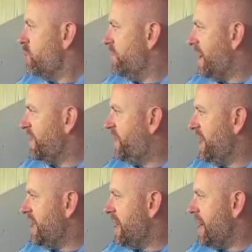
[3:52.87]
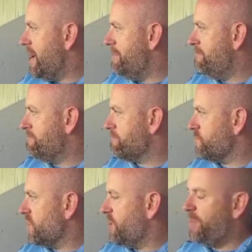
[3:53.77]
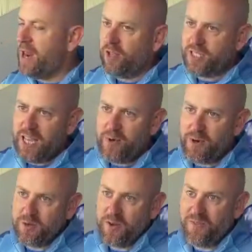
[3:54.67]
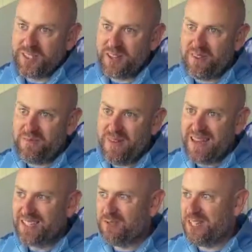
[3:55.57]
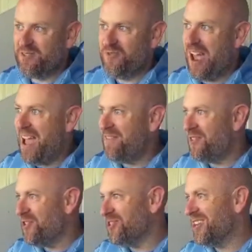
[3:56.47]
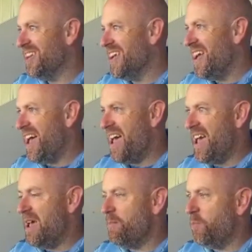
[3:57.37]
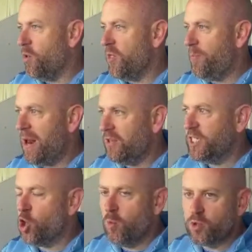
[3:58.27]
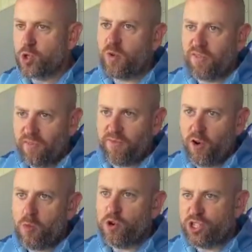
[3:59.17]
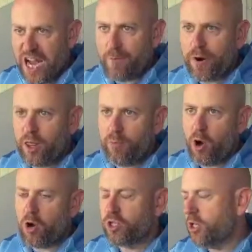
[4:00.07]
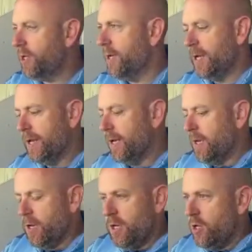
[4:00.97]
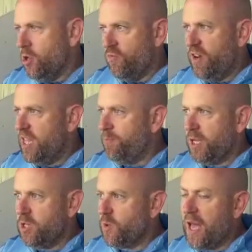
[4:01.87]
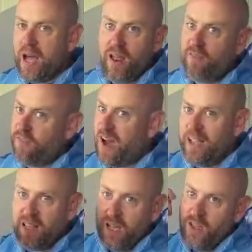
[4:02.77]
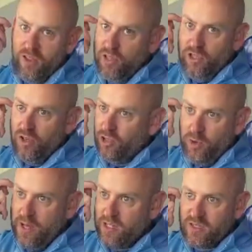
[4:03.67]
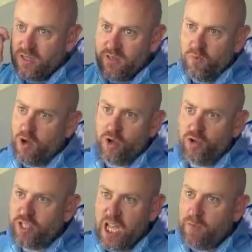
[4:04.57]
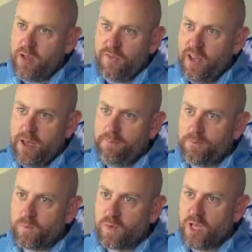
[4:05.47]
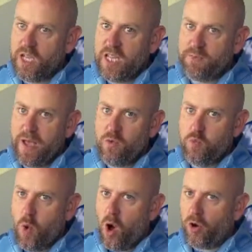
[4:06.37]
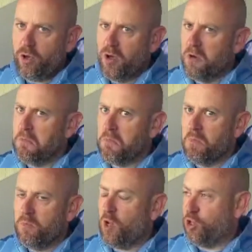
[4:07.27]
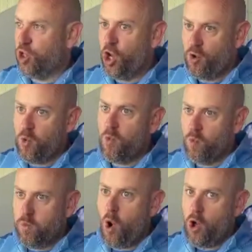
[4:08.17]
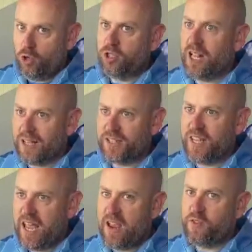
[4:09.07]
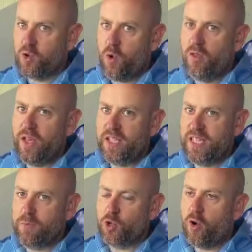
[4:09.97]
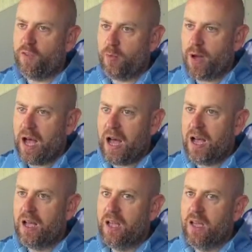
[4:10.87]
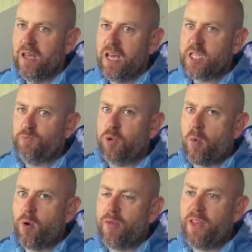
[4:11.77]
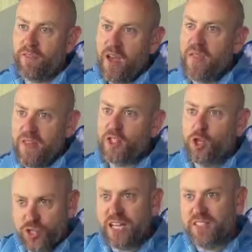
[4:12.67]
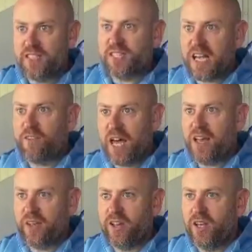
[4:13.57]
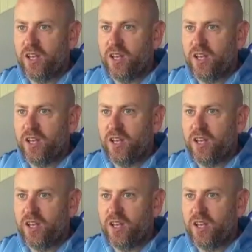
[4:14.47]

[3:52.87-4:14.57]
We've had the penalty, which we obviously have missed, which is rare for us. But the penalty comes because we're front foot sharper on the box. And, you know, I'm really pleased with that. And finally, young Lewis, what a good debut for him. He's made two world-class saves. The one that he tips over the bar. He's probably, and they're the two chances that Stafford had,